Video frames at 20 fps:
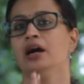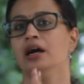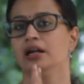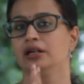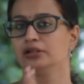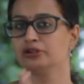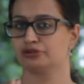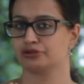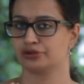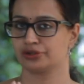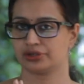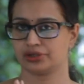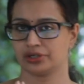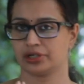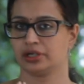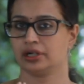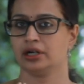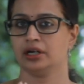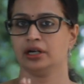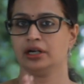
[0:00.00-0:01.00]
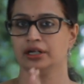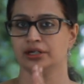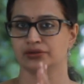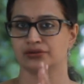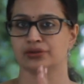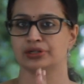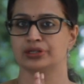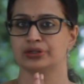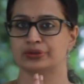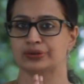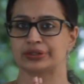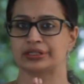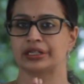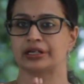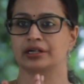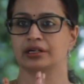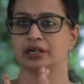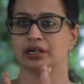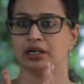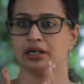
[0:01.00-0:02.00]
literature.
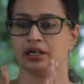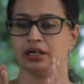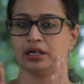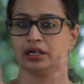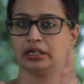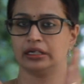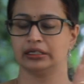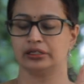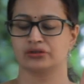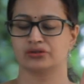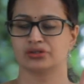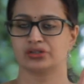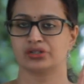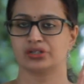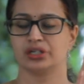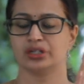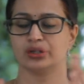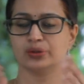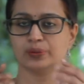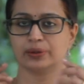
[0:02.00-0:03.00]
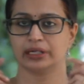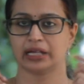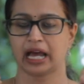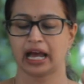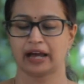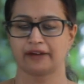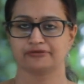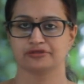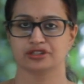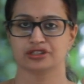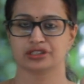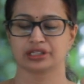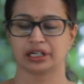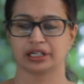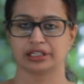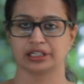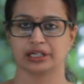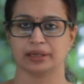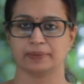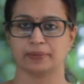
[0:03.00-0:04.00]
Introducing literature, you will have to
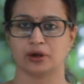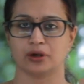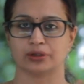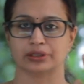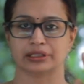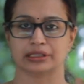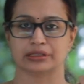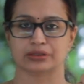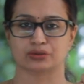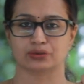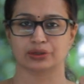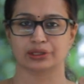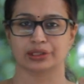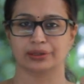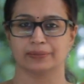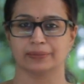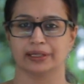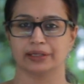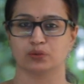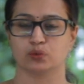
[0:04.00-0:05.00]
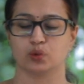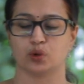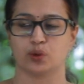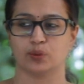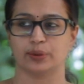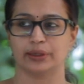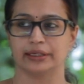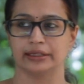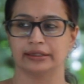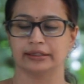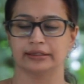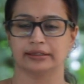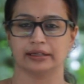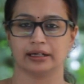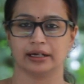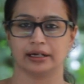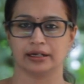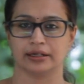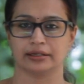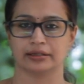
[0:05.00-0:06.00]
study about this rhythm and vowel
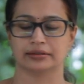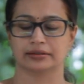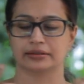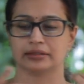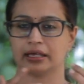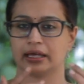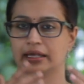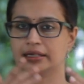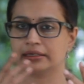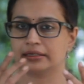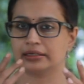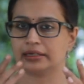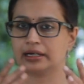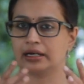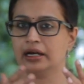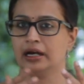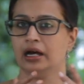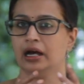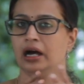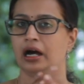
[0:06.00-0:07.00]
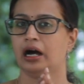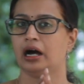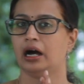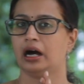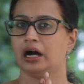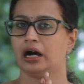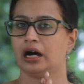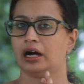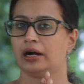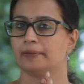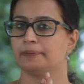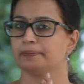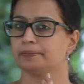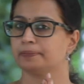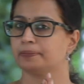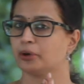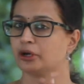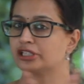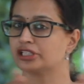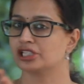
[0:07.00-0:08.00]
and
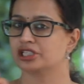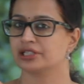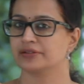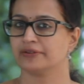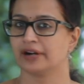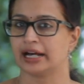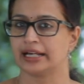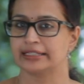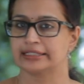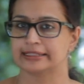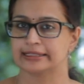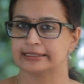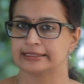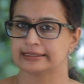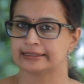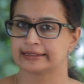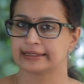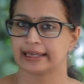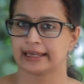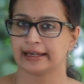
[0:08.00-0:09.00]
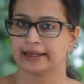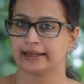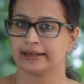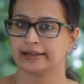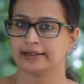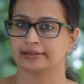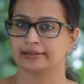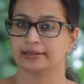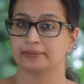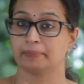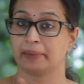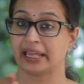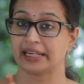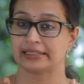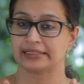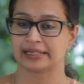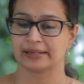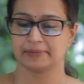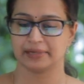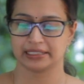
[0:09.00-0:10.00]
poetic devices, the
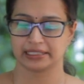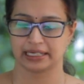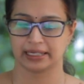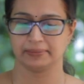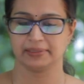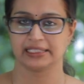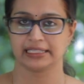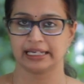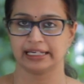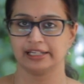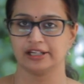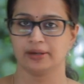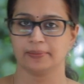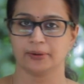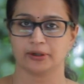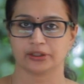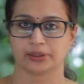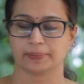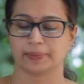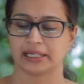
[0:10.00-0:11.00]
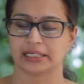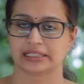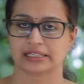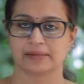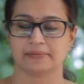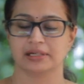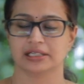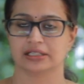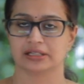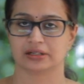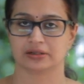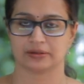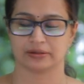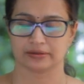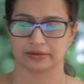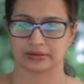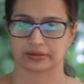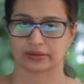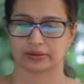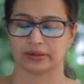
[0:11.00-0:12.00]
pentameter. I'll be telling you about the pentameter
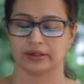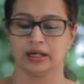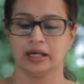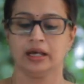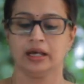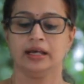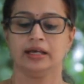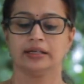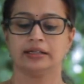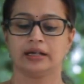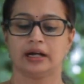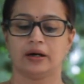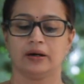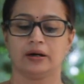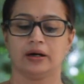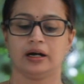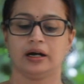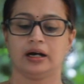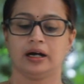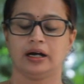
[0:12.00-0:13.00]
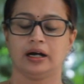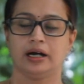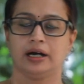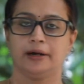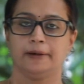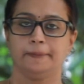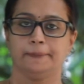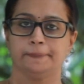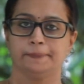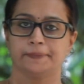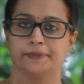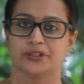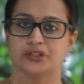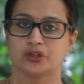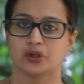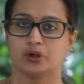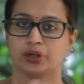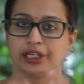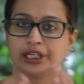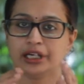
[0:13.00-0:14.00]
also. Now,
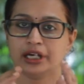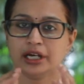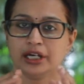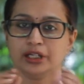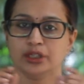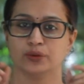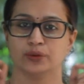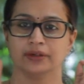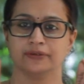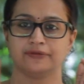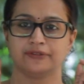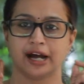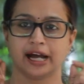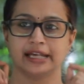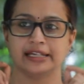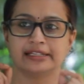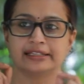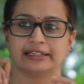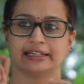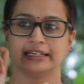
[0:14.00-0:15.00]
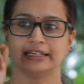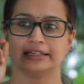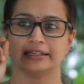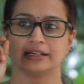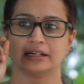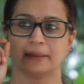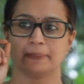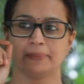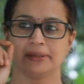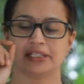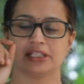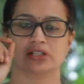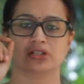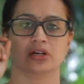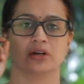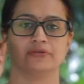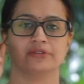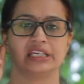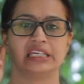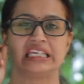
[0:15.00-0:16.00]
so here you will find the
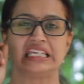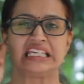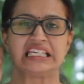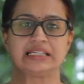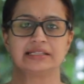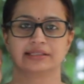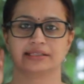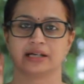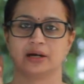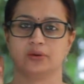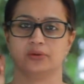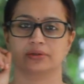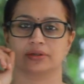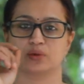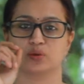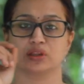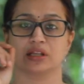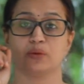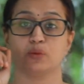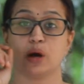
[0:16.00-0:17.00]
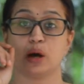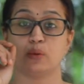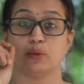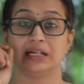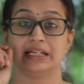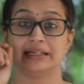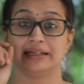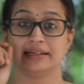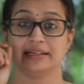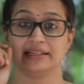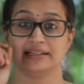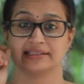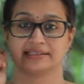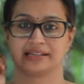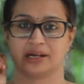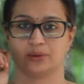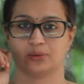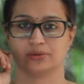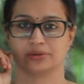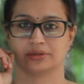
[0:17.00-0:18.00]
repetition of E sound, the vowel E
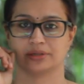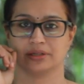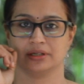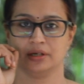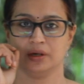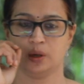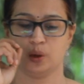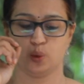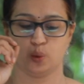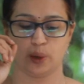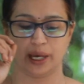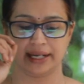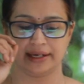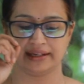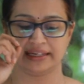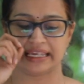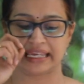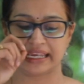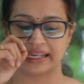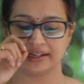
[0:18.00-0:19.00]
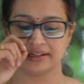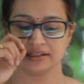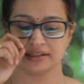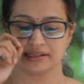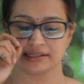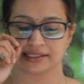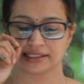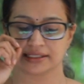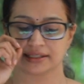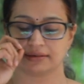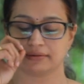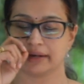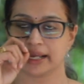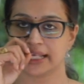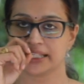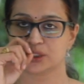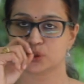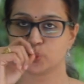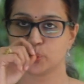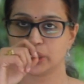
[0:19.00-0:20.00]
sound. When in
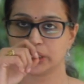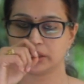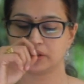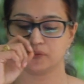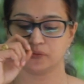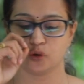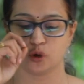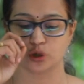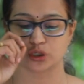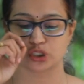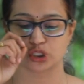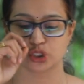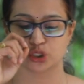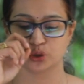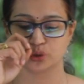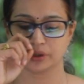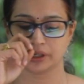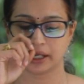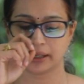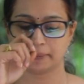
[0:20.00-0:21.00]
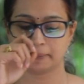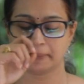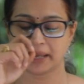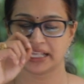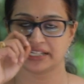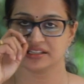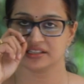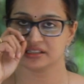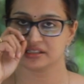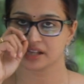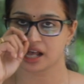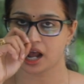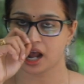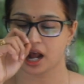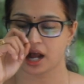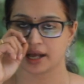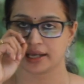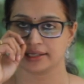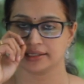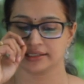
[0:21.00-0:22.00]
disgrace with fortune and men's
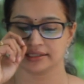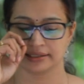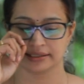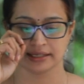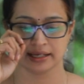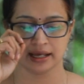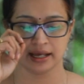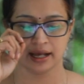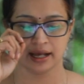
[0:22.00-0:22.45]
eyes,